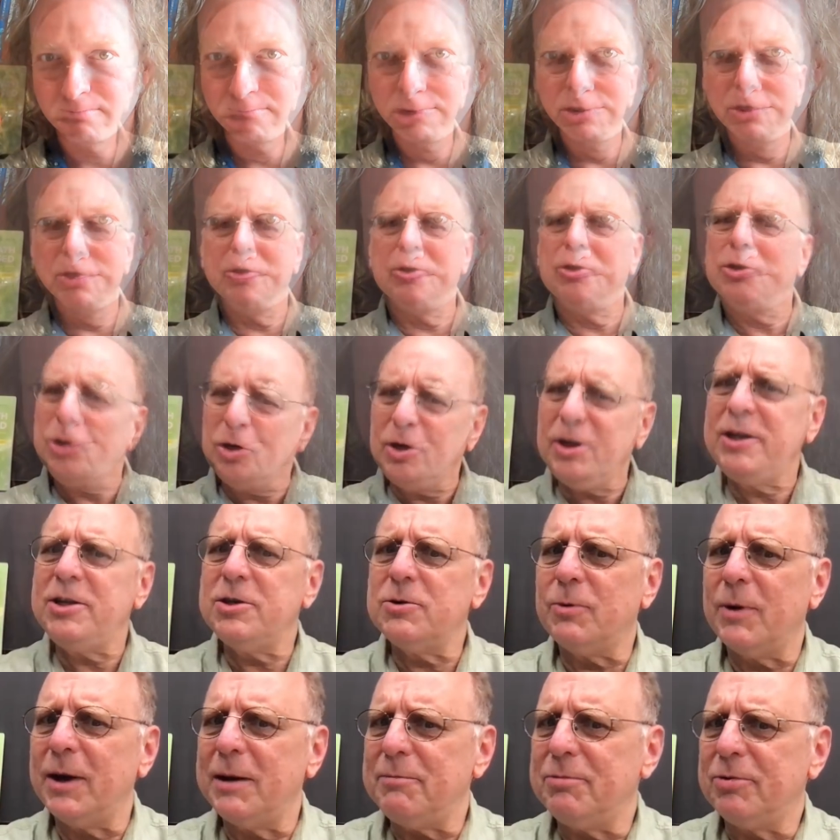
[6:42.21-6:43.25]
learning to
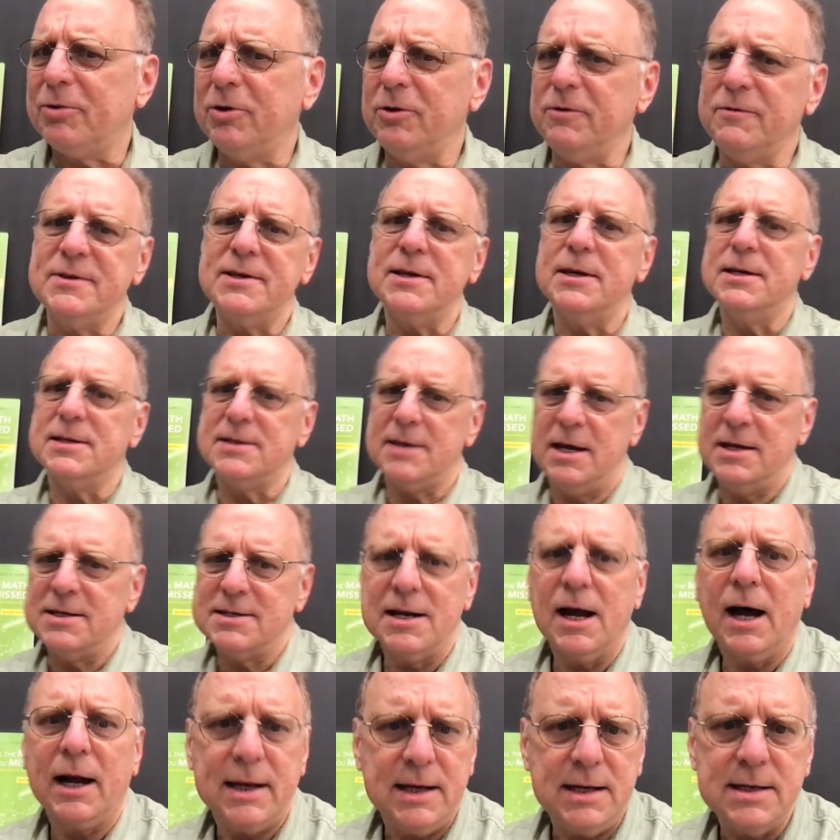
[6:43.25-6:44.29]
write proofs is, is not
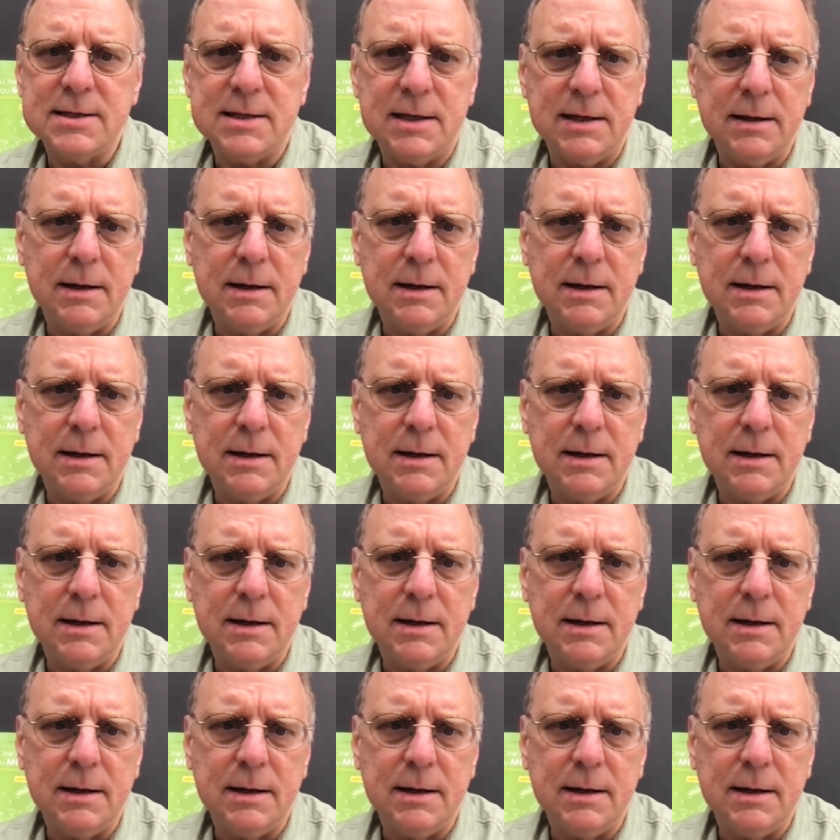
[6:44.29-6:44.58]
easy.